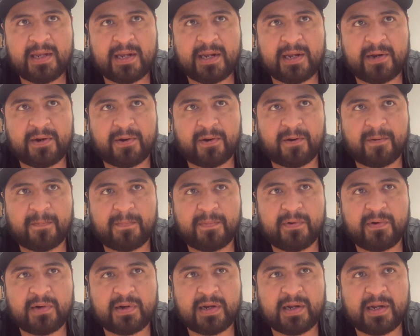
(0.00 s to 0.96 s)
in her
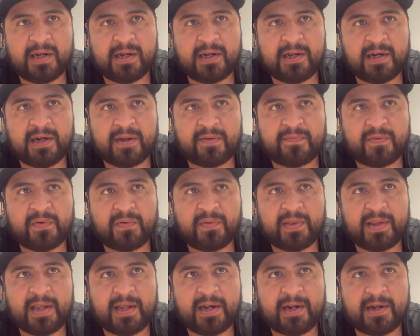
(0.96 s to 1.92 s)
book La
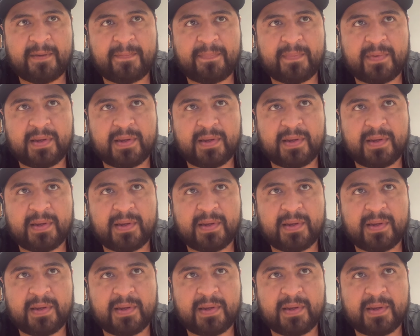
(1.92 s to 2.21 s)
Frontera,